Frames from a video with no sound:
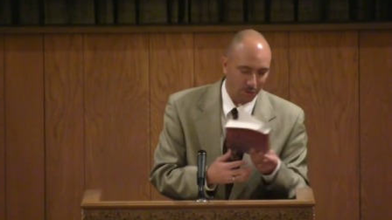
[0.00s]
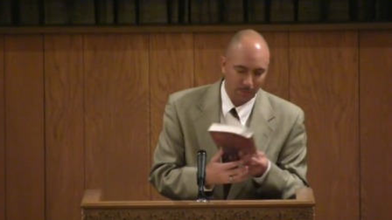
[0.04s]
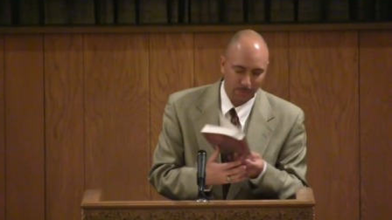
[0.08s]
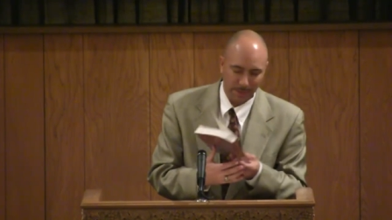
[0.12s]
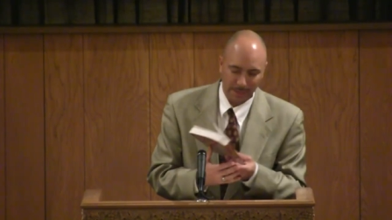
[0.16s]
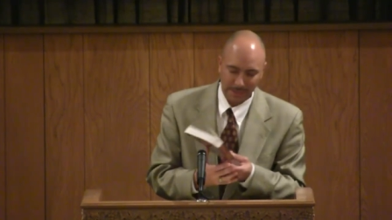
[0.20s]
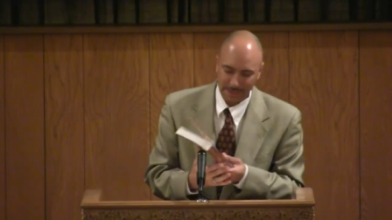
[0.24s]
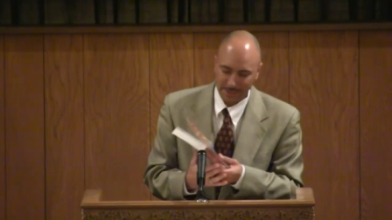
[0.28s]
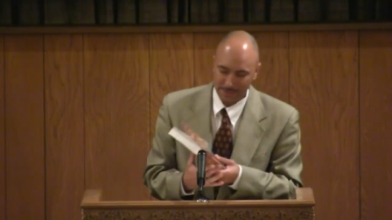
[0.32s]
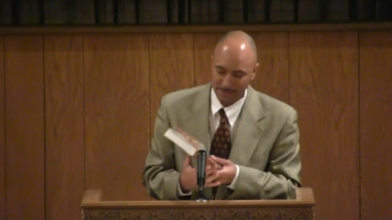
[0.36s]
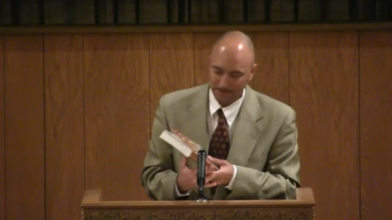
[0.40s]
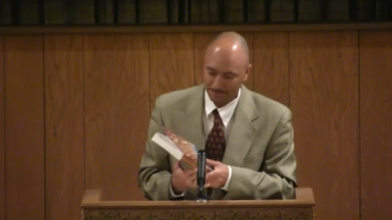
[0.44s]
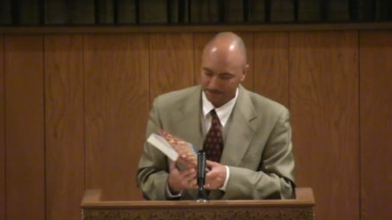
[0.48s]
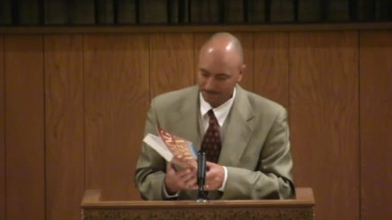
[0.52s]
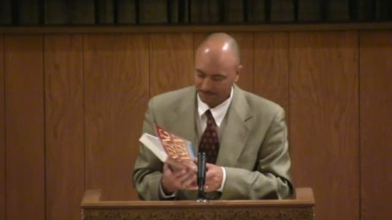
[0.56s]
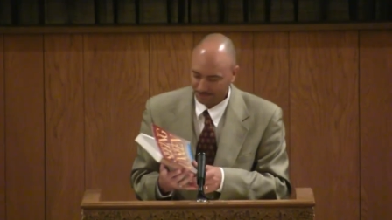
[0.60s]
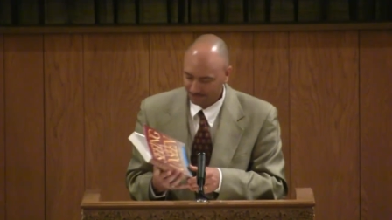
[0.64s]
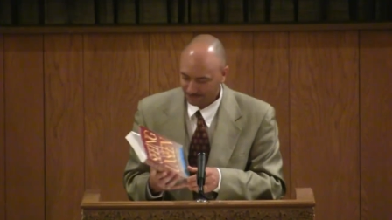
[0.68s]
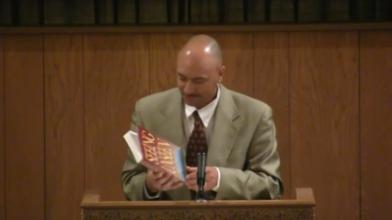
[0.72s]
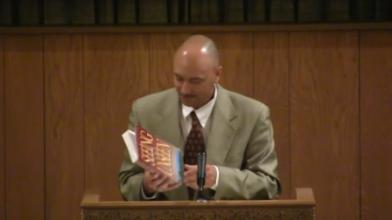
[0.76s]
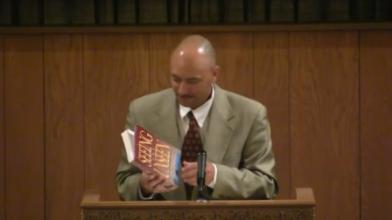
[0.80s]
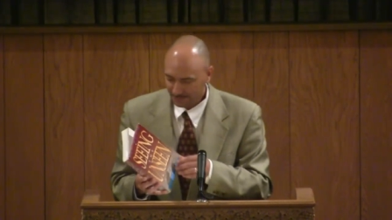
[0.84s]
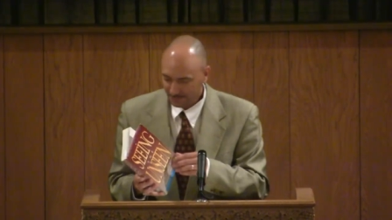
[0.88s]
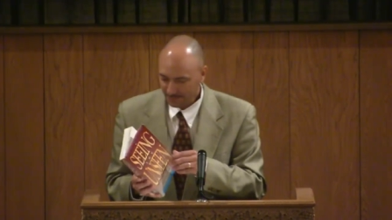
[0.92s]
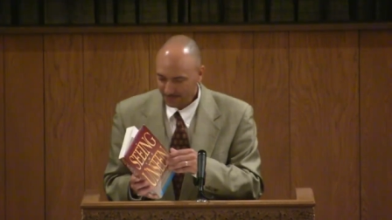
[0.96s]
Beam,
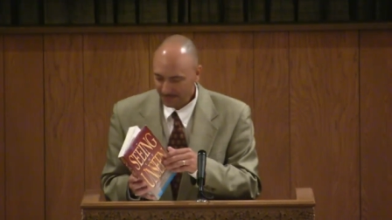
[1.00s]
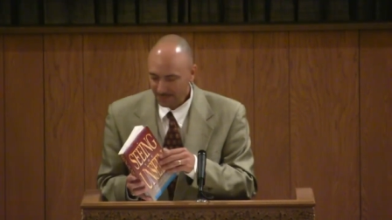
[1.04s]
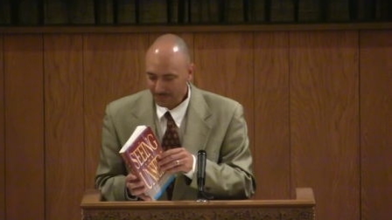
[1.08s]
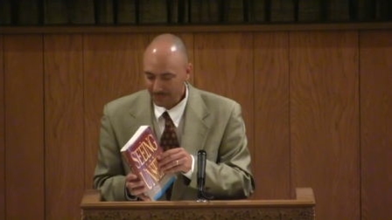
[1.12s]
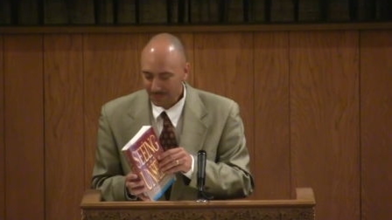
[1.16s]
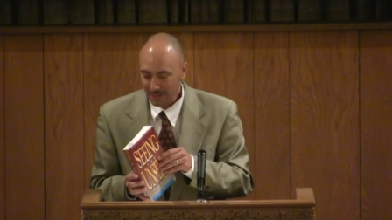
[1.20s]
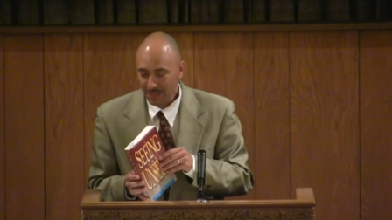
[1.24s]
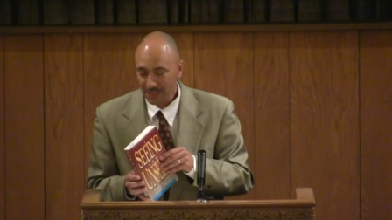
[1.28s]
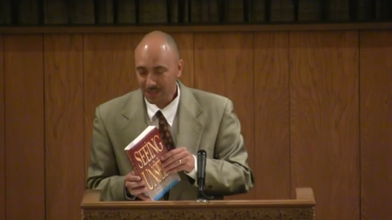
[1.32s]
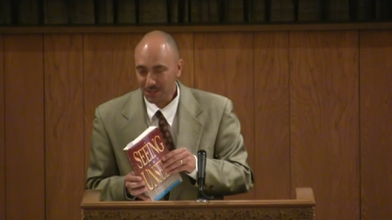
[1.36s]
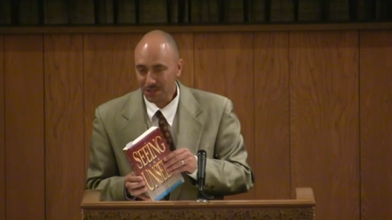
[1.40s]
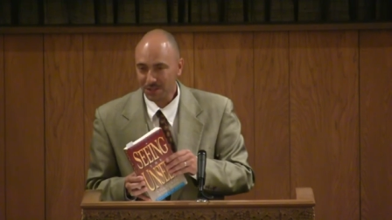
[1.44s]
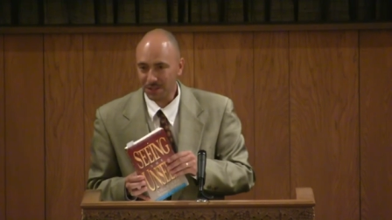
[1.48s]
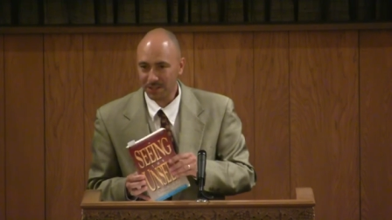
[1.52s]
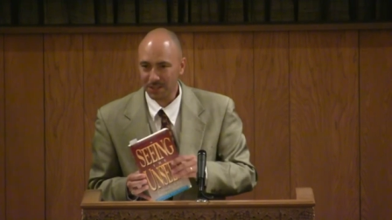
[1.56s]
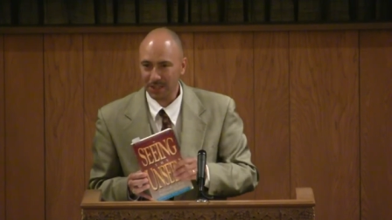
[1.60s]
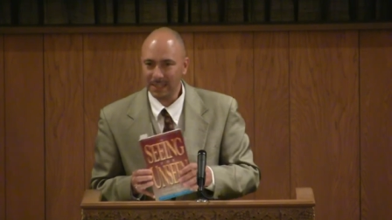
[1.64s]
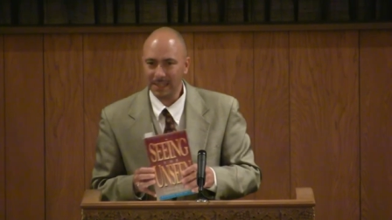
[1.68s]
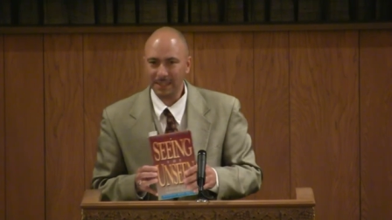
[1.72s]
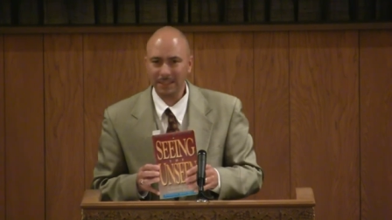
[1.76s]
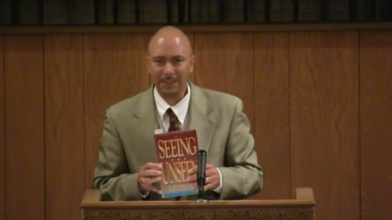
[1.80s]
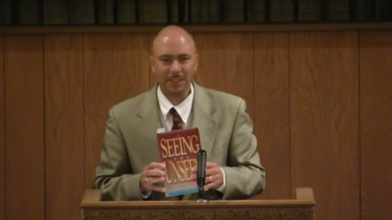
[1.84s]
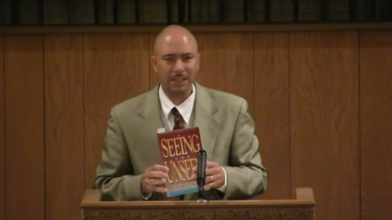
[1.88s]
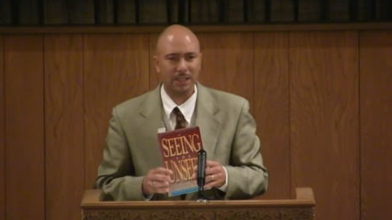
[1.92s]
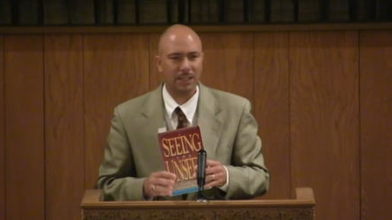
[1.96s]

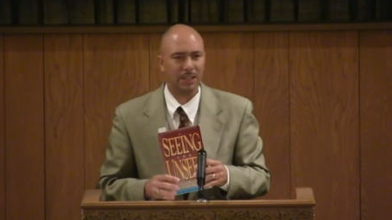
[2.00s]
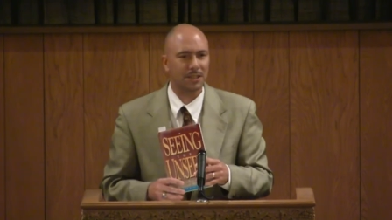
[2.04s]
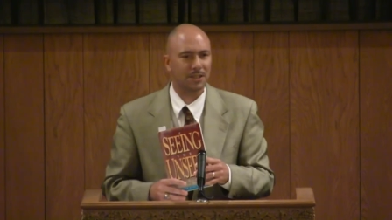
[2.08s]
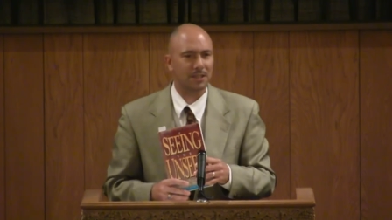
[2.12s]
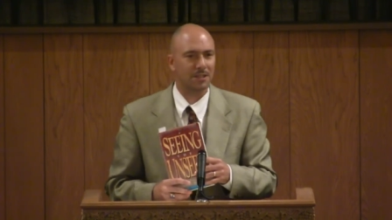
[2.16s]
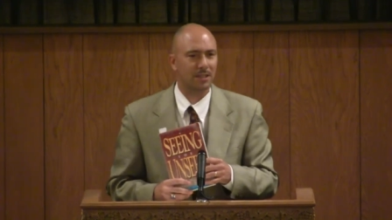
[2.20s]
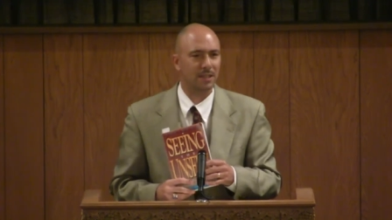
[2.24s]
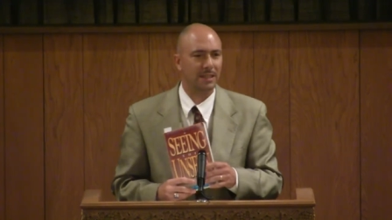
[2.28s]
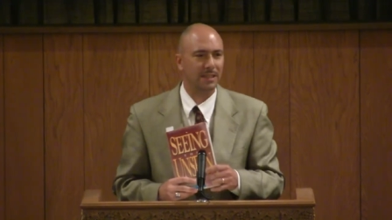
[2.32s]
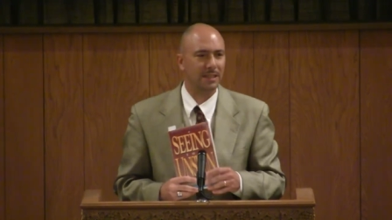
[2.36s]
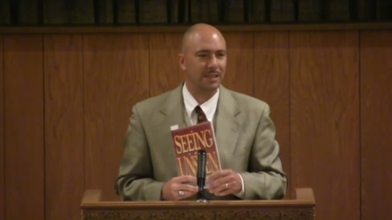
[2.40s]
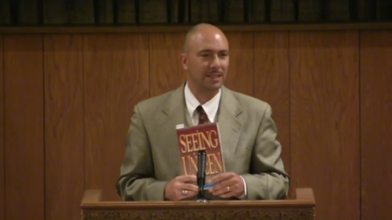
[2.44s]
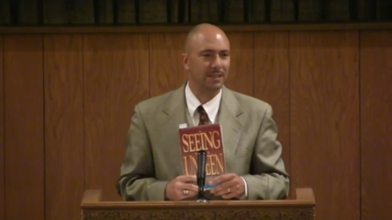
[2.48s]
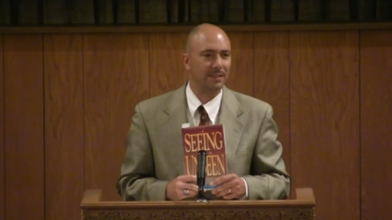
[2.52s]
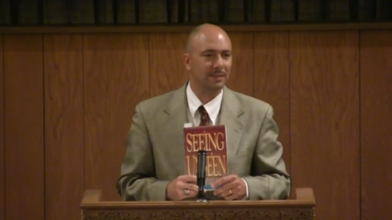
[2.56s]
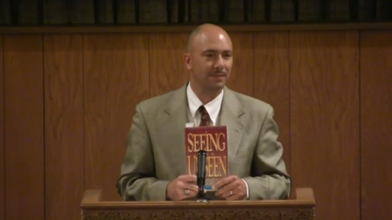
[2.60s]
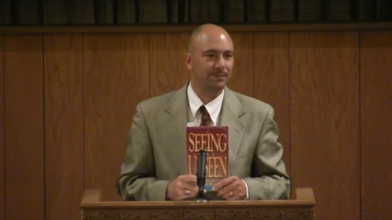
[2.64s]
Seeing the Unseen.